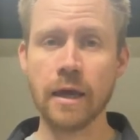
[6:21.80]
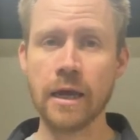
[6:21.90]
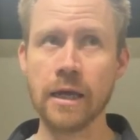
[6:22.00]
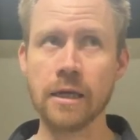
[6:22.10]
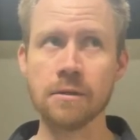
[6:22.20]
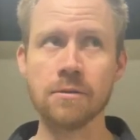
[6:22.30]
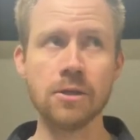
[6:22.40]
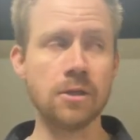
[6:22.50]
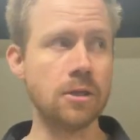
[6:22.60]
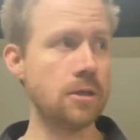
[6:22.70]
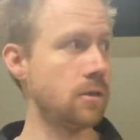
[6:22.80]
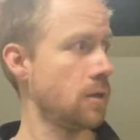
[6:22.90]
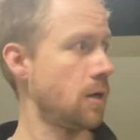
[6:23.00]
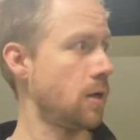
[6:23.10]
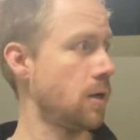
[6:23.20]
and the
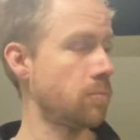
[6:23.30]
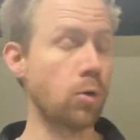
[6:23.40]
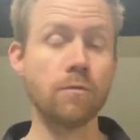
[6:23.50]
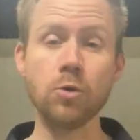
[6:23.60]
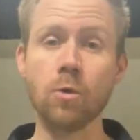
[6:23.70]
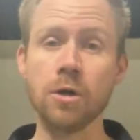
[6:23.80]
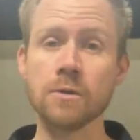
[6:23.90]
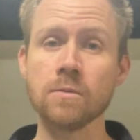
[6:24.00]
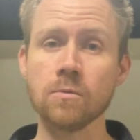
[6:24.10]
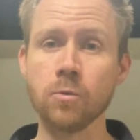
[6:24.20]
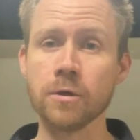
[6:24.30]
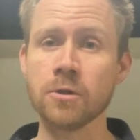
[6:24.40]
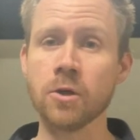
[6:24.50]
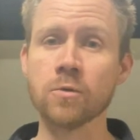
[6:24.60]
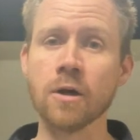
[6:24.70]
uh, Pro V1 with
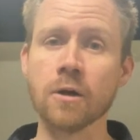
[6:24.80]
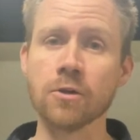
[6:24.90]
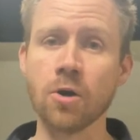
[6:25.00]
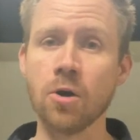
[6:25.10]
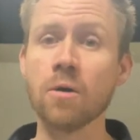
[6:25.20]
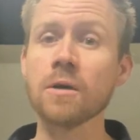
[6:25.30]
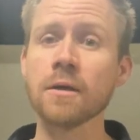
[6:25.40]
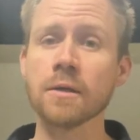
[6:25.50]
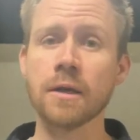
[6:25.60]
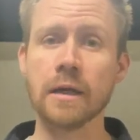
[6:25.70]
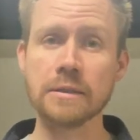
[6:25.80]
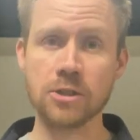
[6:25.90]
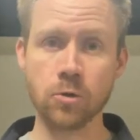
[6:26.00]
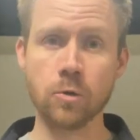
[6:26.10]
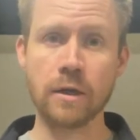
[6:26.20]
no dot at all got
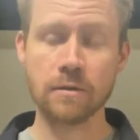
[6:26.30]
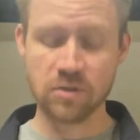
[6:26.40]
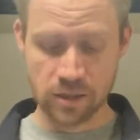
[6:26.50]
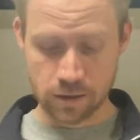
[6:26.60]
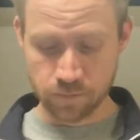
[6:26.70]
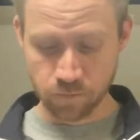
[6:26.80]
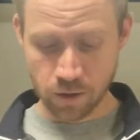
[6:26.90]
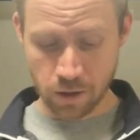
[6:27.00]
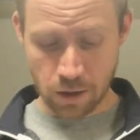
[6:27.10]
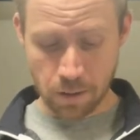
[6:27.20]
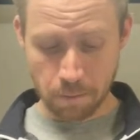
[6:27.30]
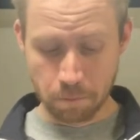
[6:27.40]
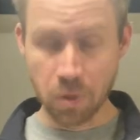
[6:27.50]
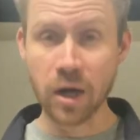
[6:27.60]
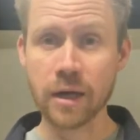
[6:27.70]
zero out of 10.
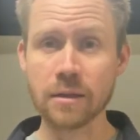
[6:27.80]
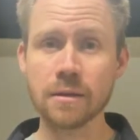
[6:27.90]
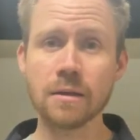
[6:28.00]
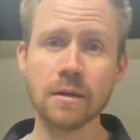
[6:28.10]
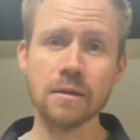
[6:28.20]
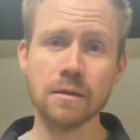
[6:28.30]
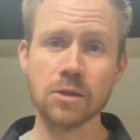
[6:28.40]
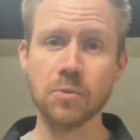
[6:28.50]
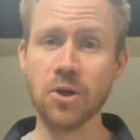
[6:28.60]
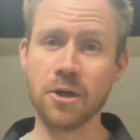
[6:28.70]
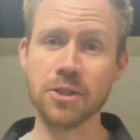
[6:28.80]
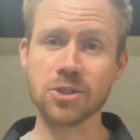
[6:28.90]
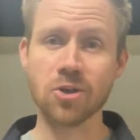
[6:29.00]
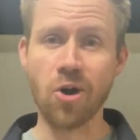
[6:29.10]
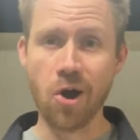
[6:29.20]
But to be
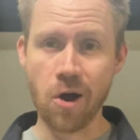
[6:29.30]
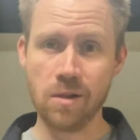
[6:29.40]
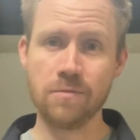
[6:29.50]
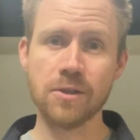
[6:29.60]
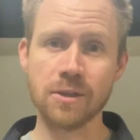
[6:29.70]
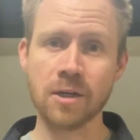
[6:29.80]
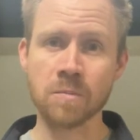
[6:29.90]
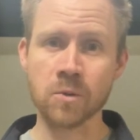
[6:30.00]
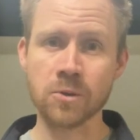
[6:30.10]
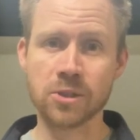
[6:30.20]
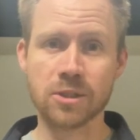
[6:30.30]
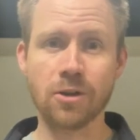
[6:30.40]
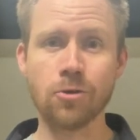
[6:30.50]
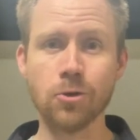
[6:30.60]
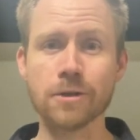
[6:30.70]
honest, all of the numbers
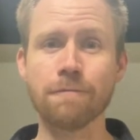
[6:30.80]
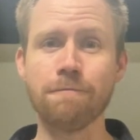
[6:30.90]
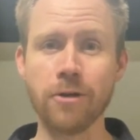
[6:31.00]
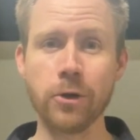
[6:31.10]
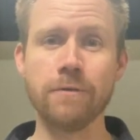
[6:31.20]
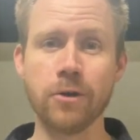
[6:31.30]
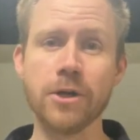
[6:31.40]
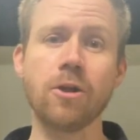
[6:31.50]
look very, very